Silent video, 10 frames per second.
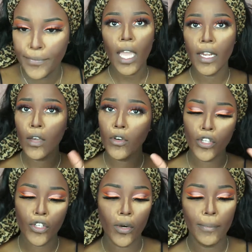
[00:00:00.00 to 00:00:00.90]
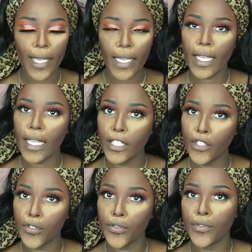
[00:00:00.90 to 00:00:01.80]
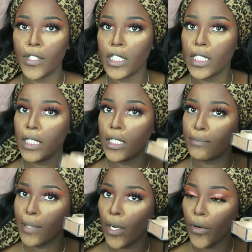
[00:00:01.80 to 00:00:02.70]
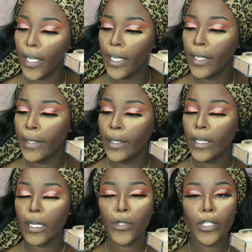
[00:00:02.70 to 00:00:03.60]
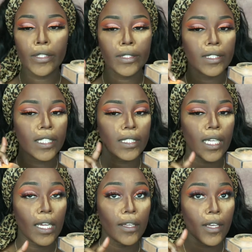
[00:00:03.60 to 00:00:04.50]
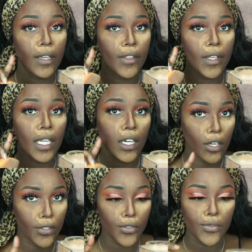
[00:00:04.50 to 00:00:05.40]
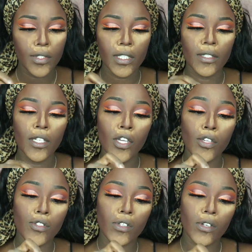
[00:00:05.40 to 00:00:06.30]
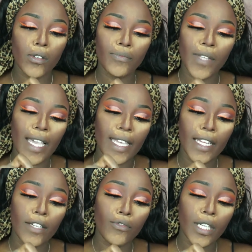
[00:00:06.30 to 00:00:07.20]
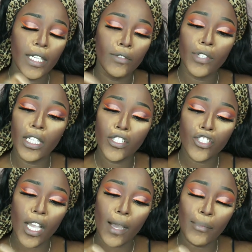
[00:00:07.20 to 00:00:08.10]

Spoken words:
Now I'm gonna go back into the powder and I'm gonna set under the contour, so I get a really sharp